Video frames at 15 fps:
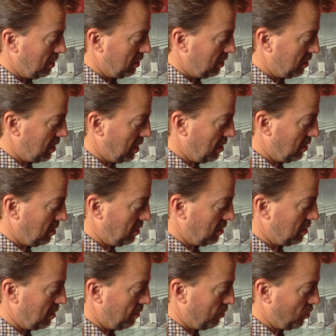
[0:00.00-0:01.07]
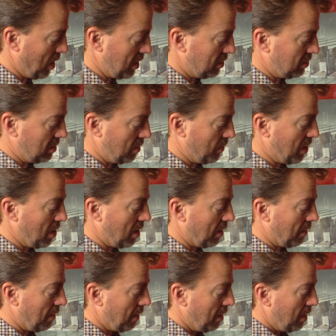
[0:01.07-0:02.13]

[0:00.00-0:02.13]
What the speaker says: Sales, price, here we are.